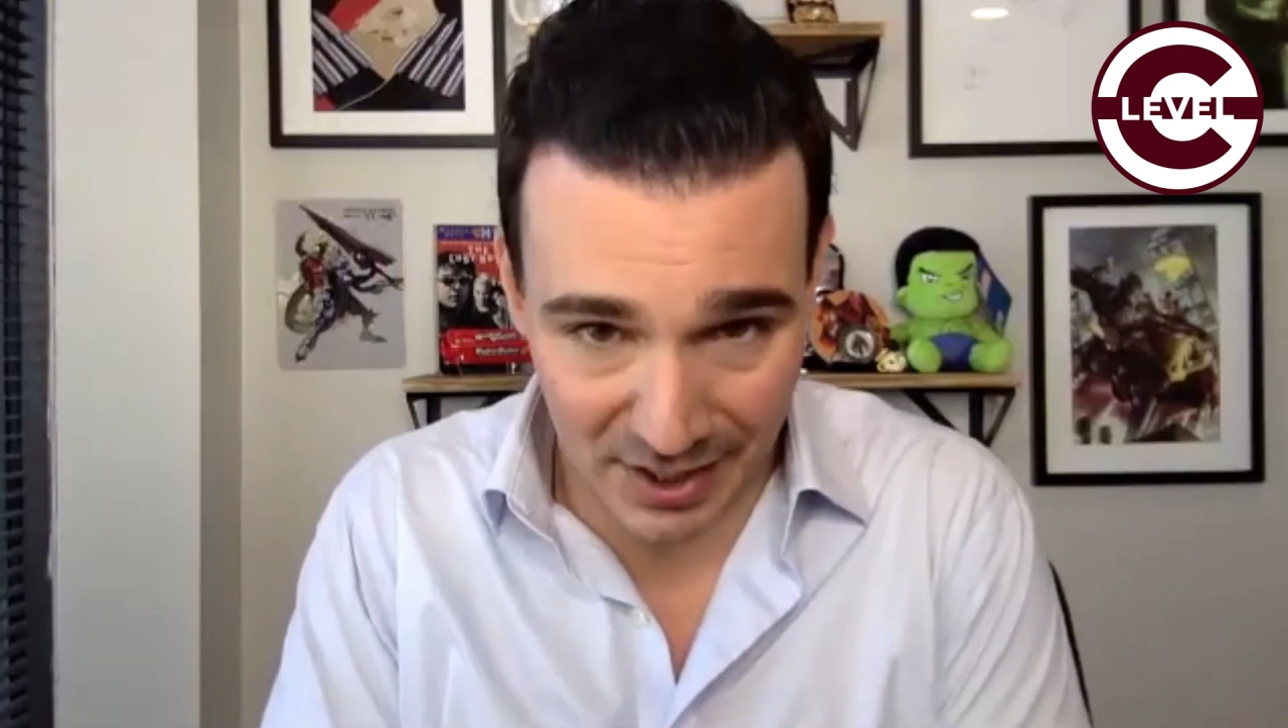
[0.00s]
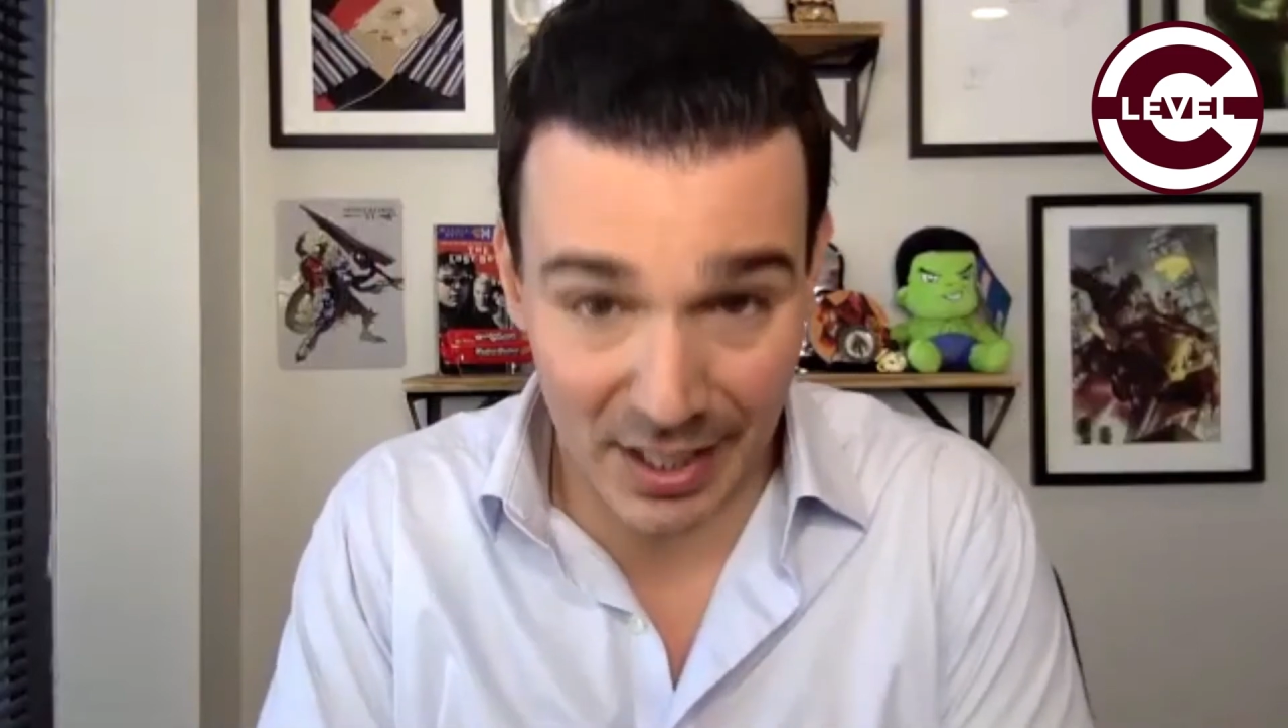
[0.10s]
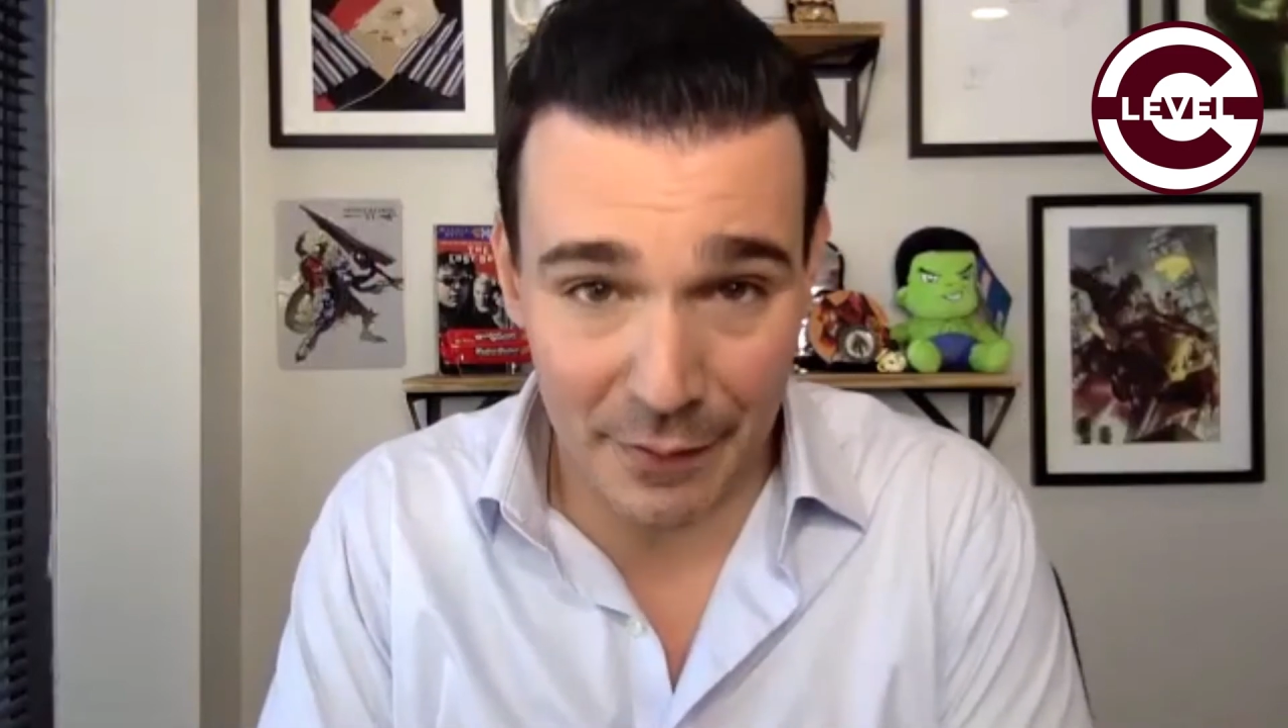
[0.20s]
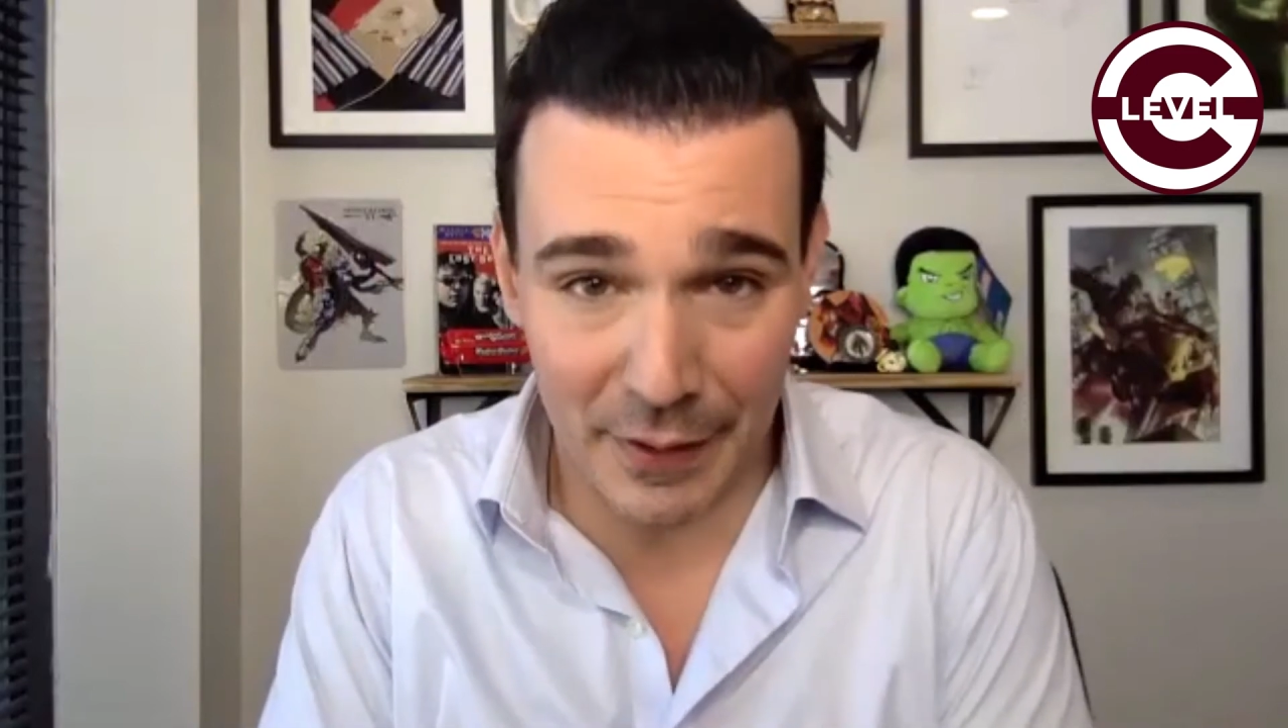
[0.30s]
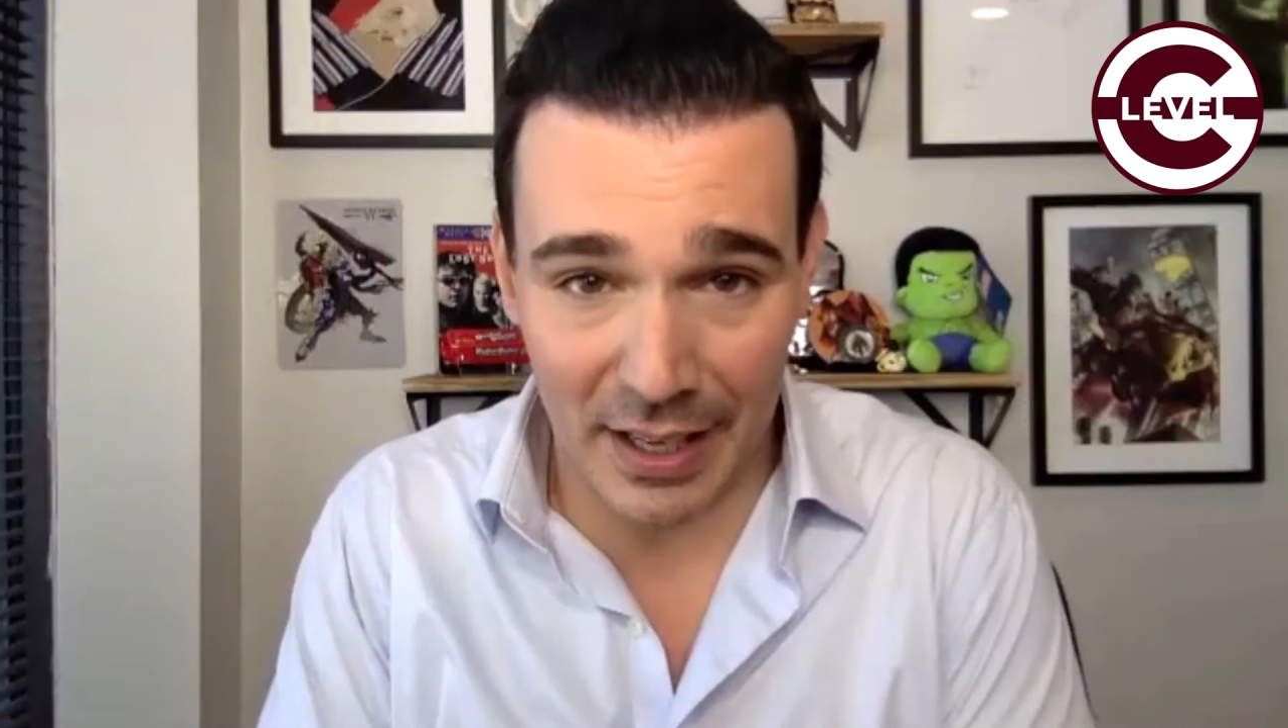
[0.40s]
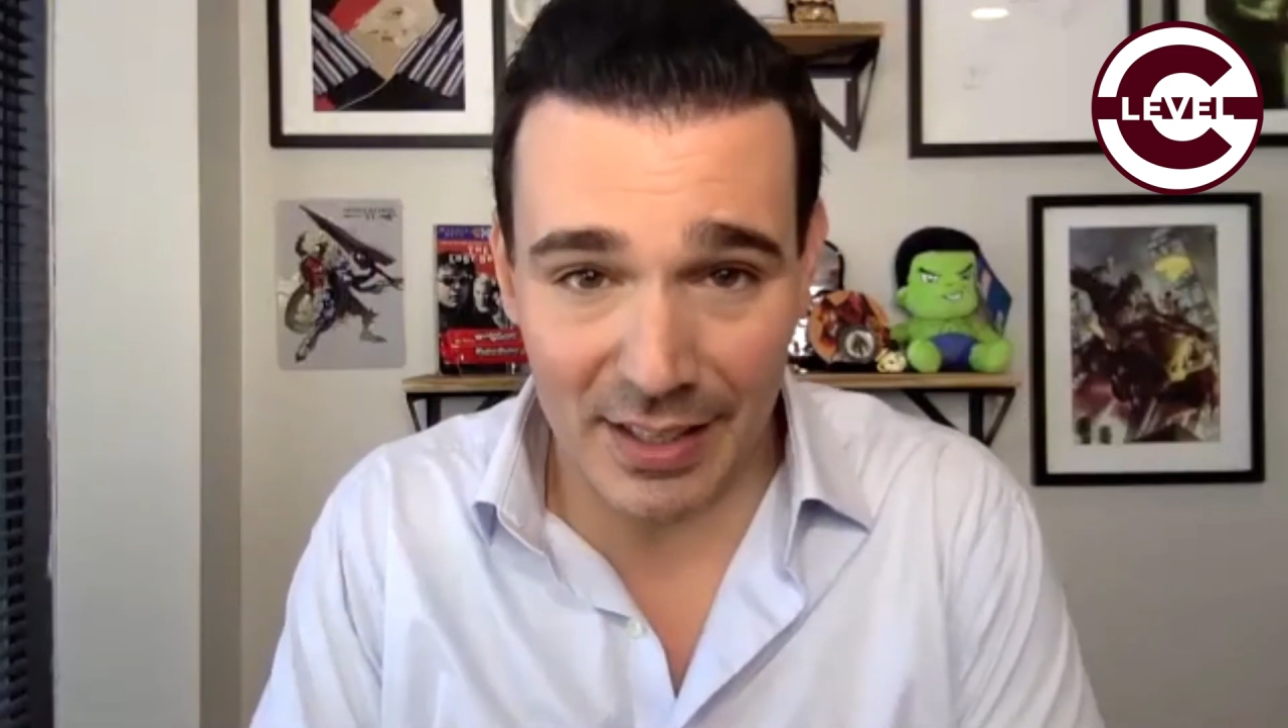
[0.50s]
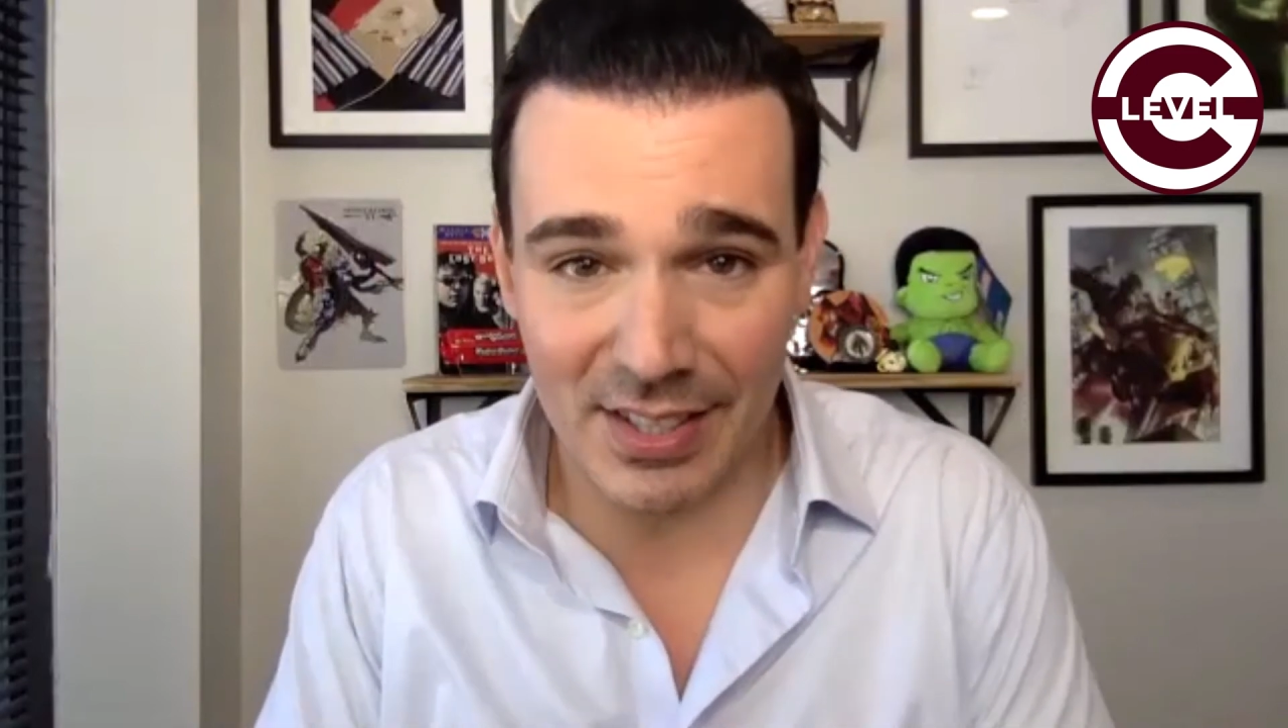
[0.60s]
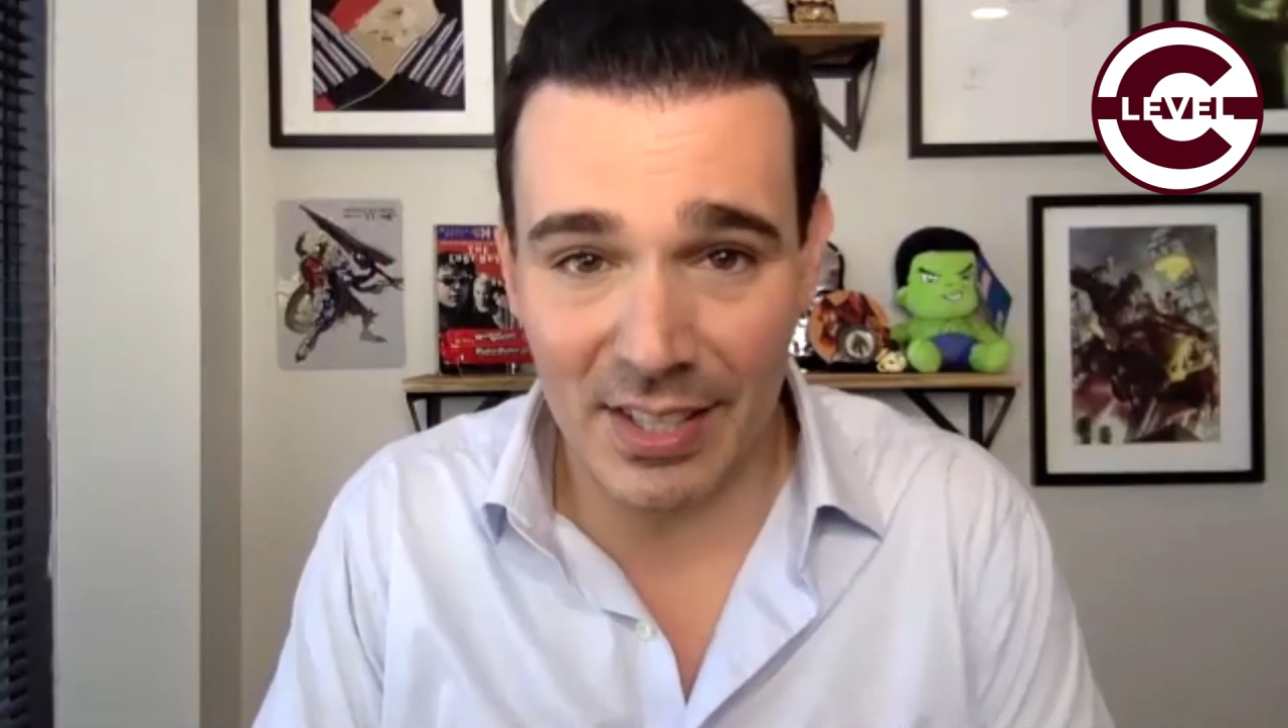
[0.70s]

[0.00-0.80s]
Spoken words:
Significance.